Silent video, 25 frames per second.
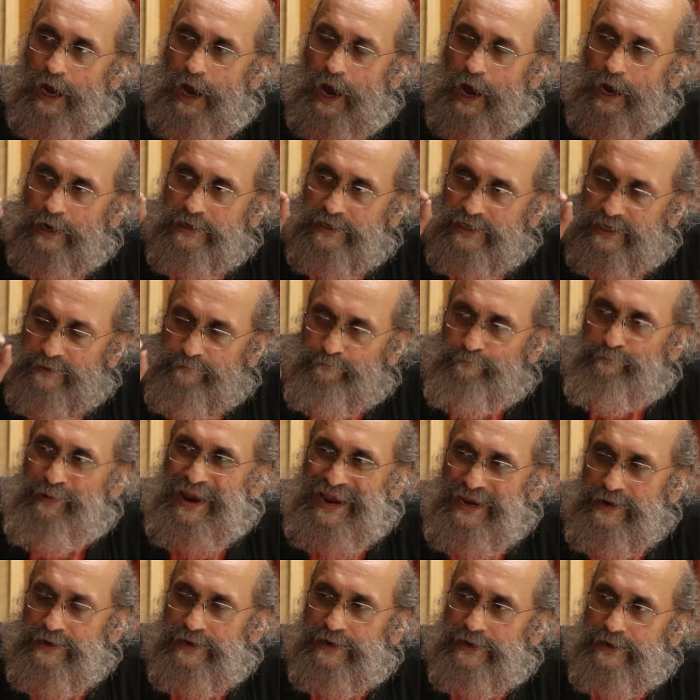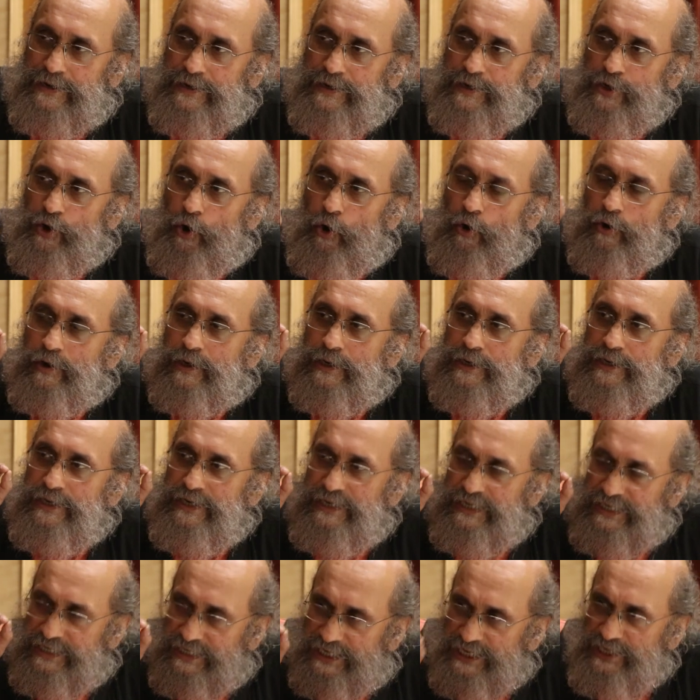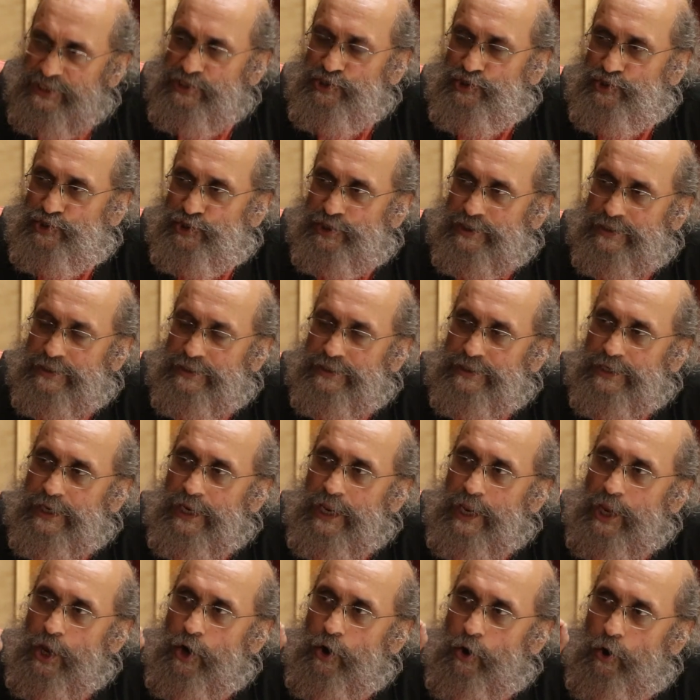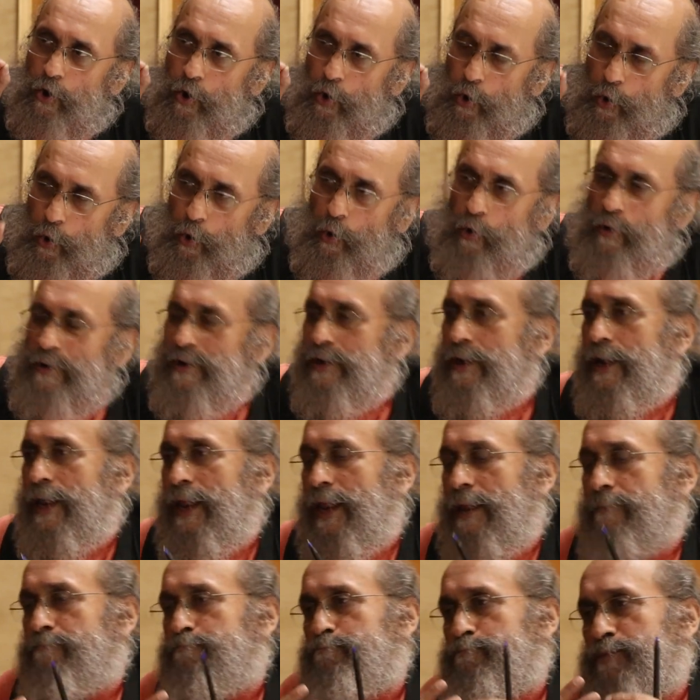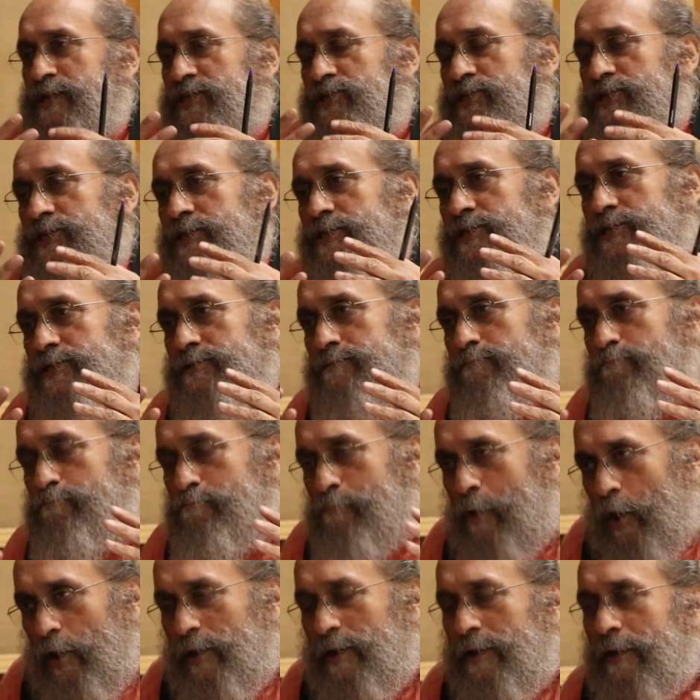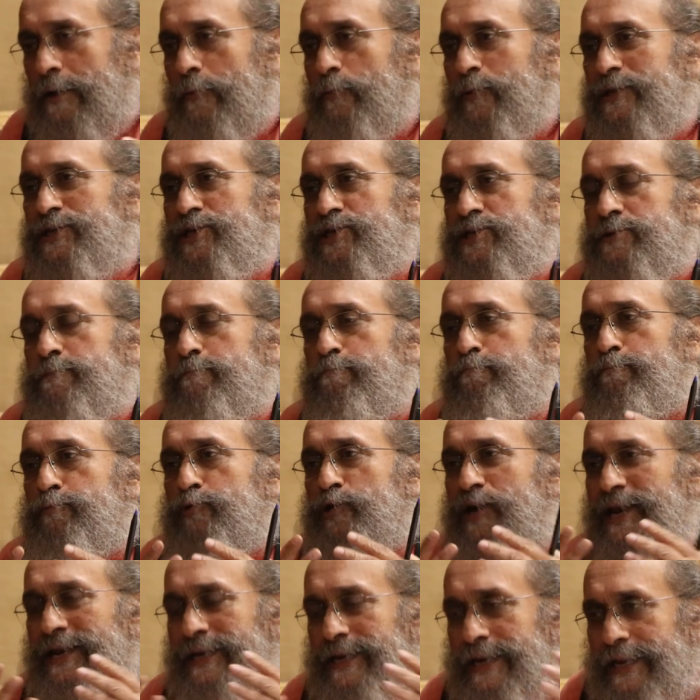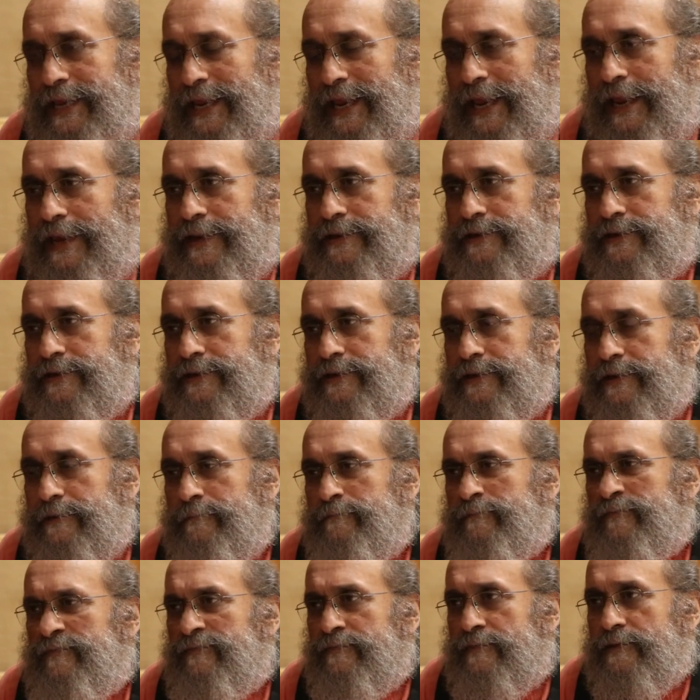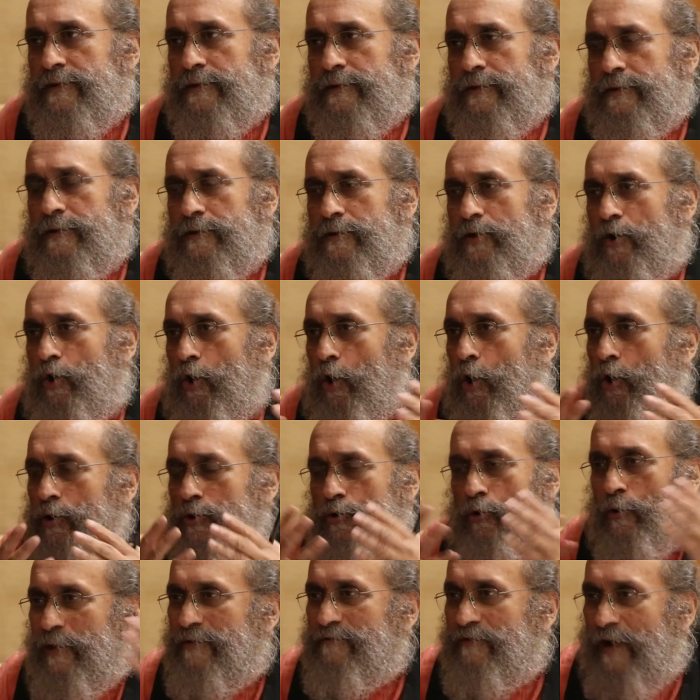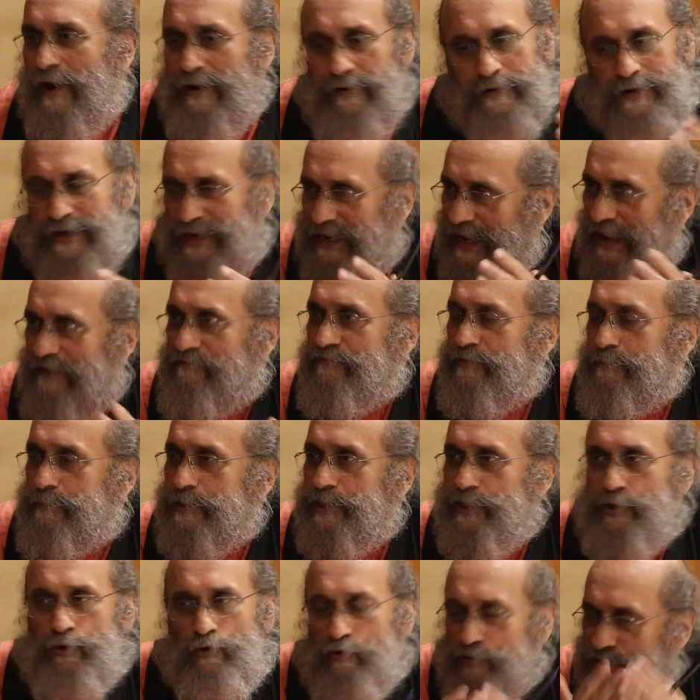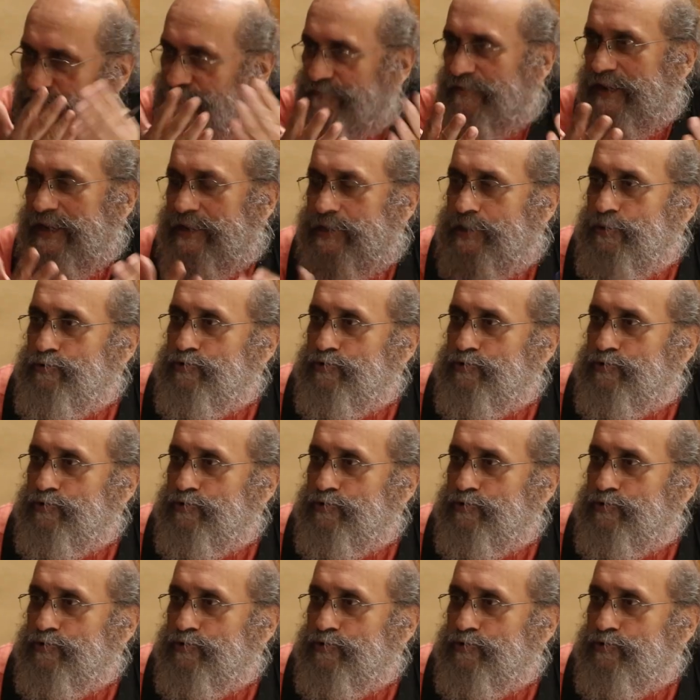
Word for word: are dependent or contingent on a business model which is predicated on going viral and everybody knows fake